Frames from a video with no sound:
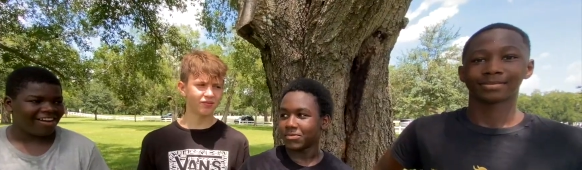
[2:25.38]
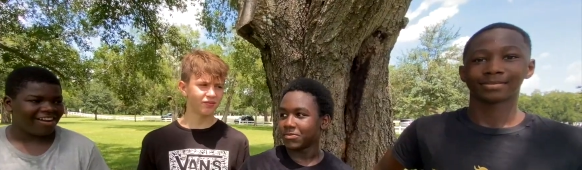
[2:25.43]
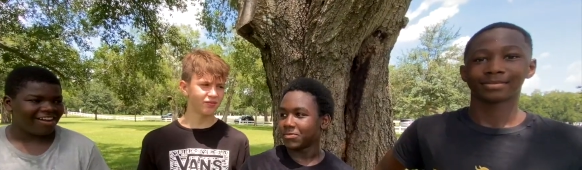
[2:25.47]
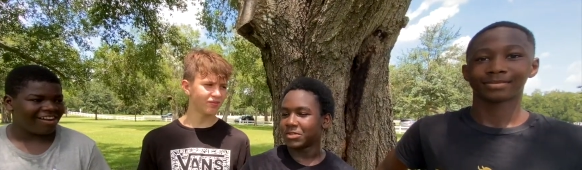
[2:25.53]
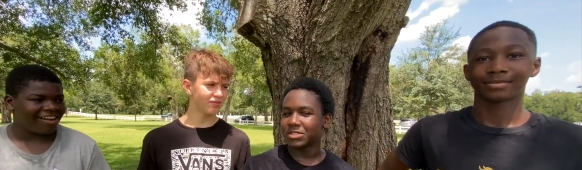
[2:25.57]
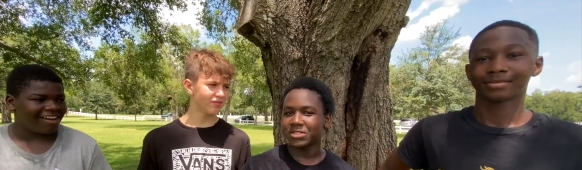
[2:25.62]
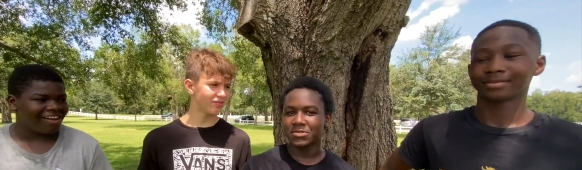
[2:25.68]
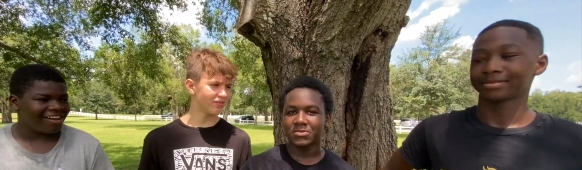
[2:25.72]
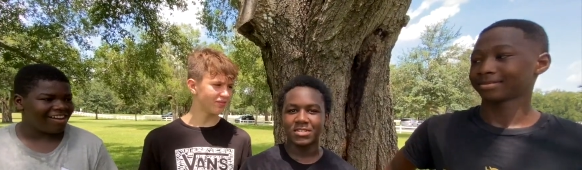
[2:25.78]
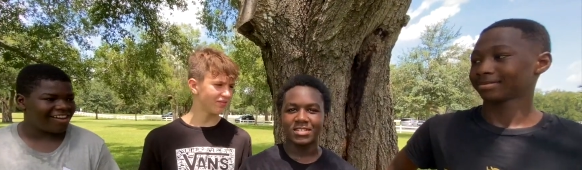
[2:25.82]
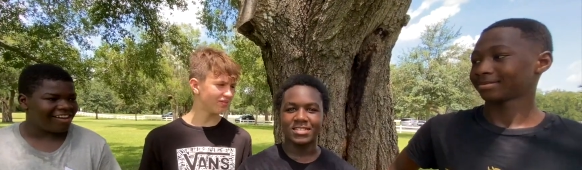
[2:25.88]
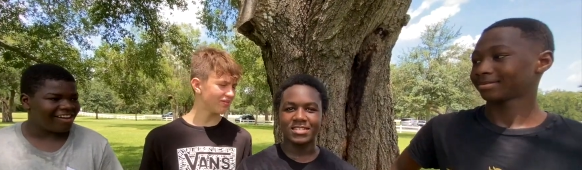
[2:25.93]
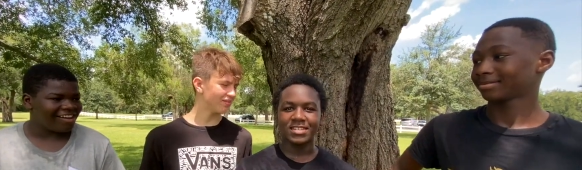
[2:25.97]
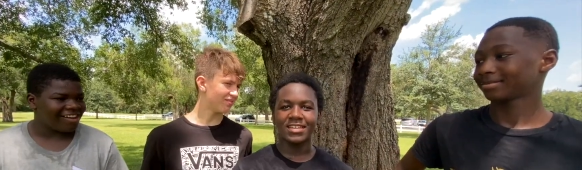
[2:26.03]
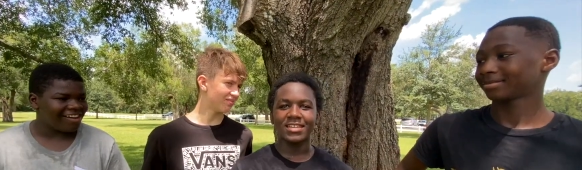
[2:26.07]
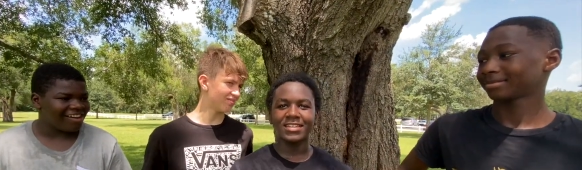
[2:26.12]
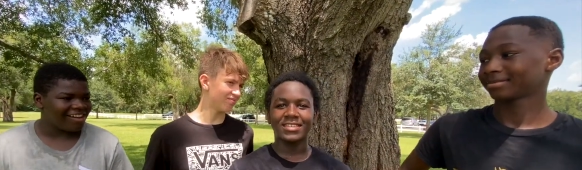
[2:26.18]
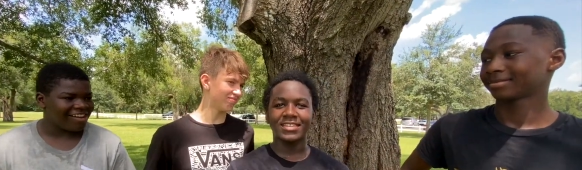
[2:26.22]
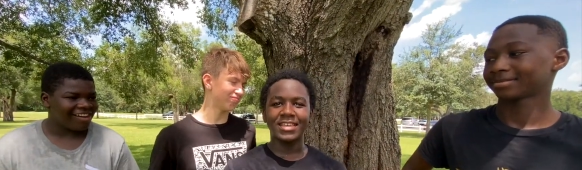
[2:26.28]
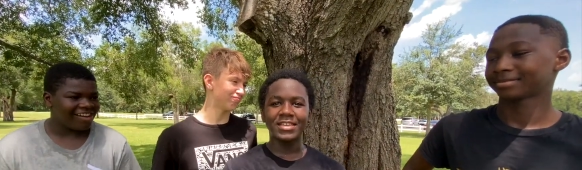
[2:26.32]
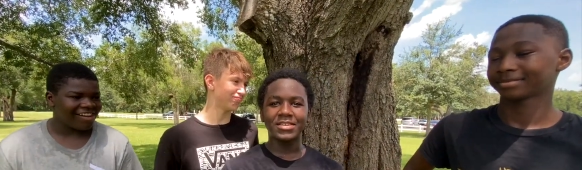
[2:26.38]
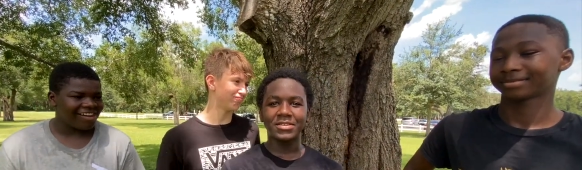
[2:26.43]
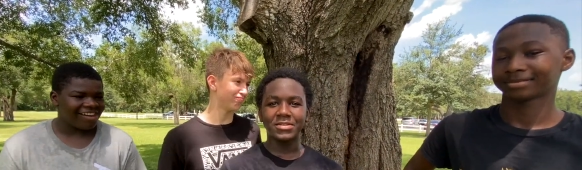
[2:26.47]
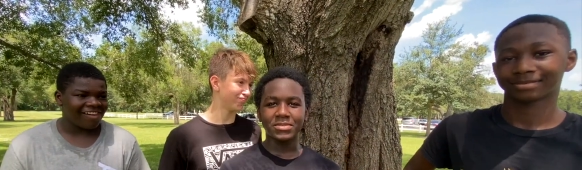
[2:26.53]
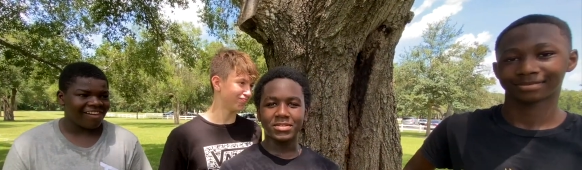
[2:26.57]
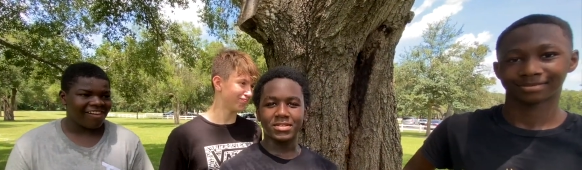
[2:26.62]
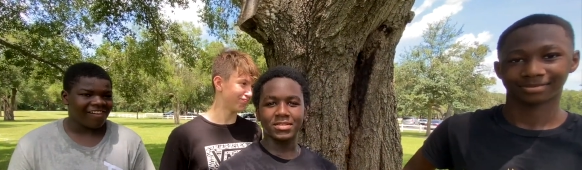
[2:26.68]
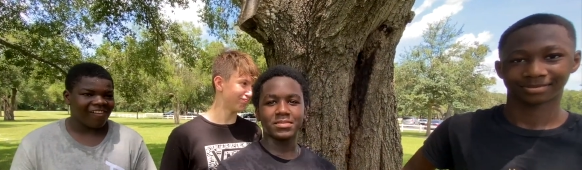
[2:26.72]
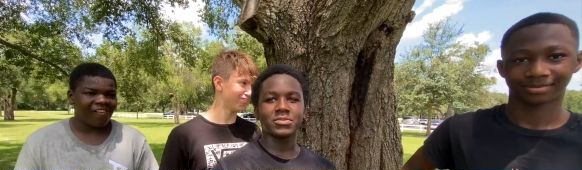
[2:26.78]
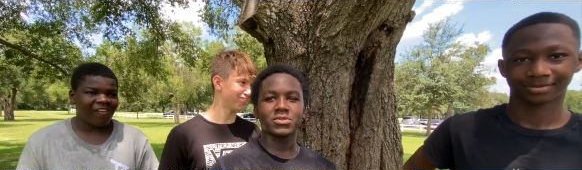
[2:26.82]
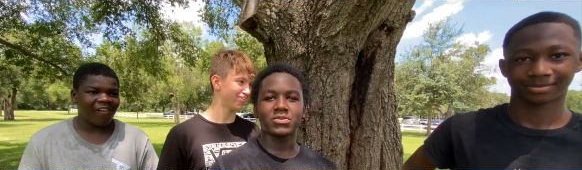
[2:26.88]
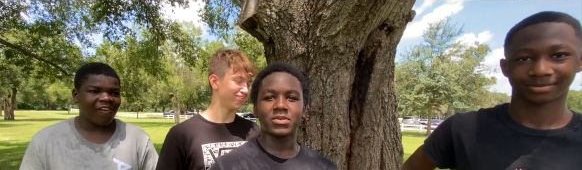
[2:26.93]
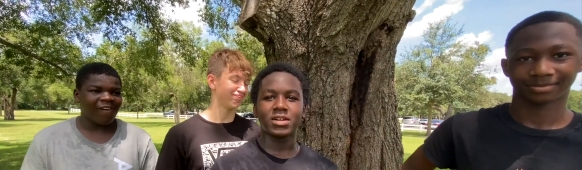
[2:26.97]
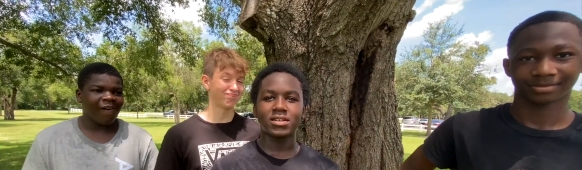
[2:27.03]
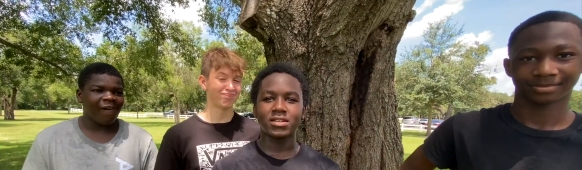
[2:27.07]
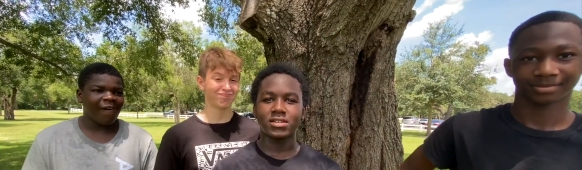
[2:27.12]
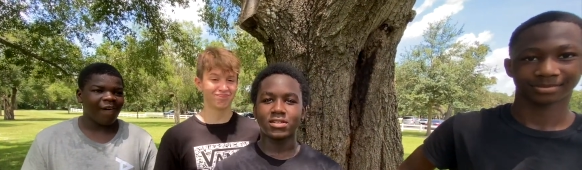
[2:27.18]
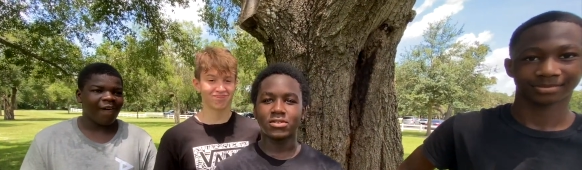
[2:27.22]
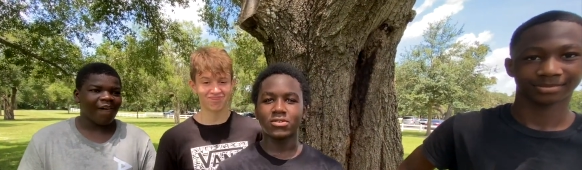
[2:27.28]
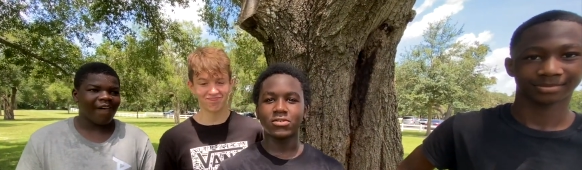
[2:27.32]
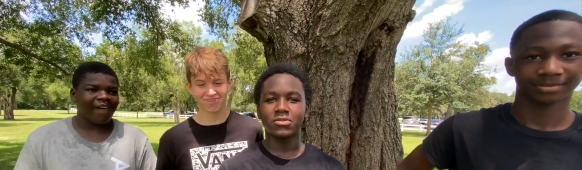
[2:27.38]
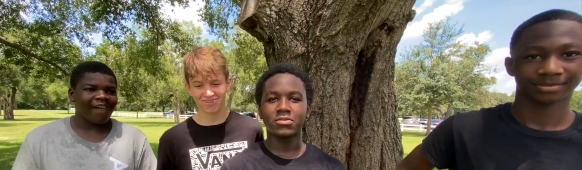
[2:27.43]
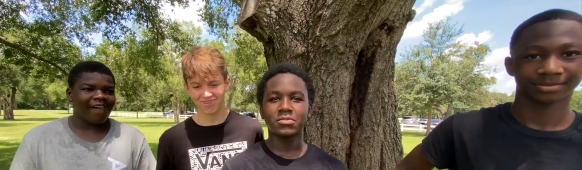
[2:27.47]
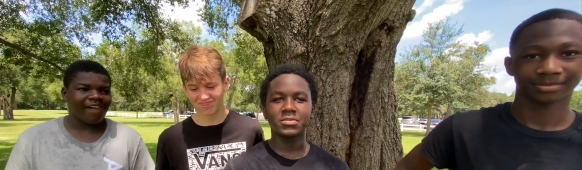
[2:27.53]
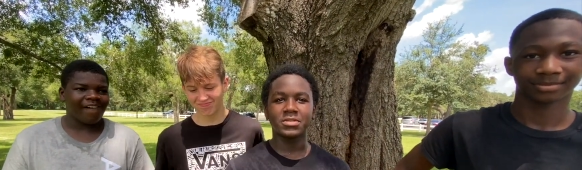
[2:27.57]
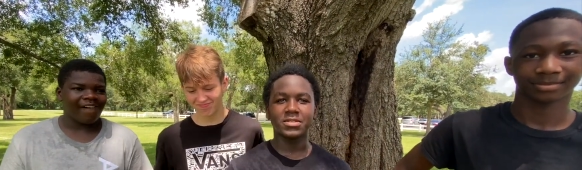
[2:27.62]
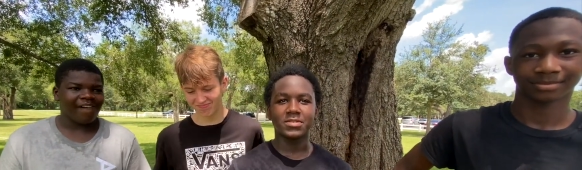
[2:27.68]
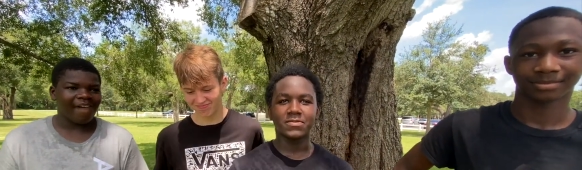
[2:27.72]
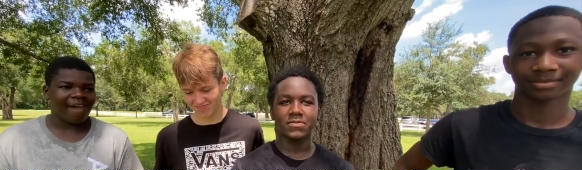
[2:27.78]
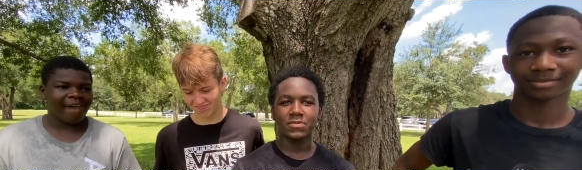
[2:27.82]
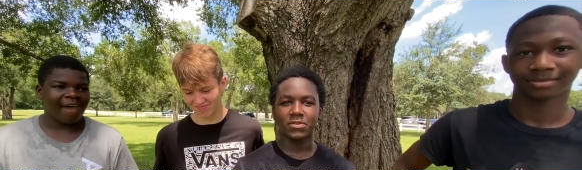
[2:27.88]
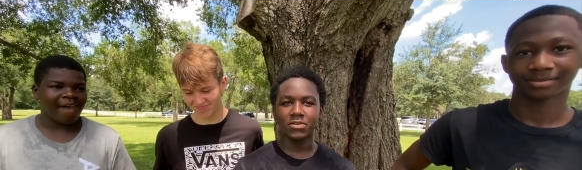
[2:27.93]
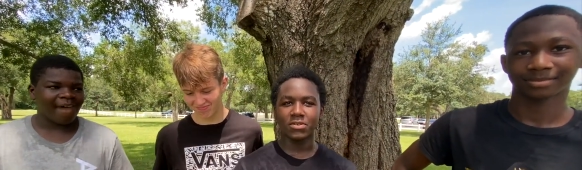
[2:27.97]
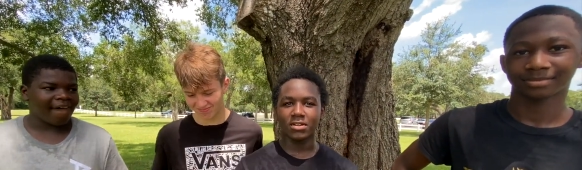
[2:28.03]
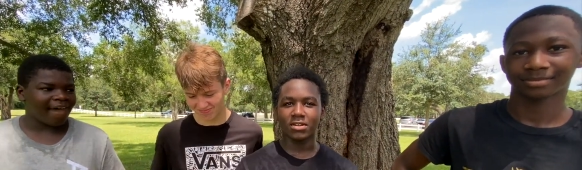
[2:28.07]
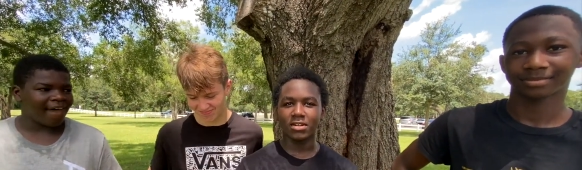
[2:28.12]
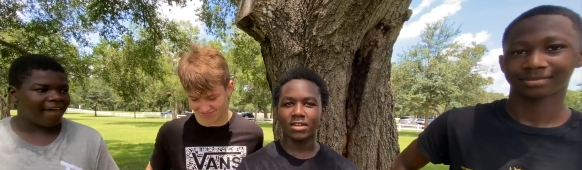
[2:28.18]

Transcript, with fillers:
Speaker 1: We just want to say thank you to Maronda Homes for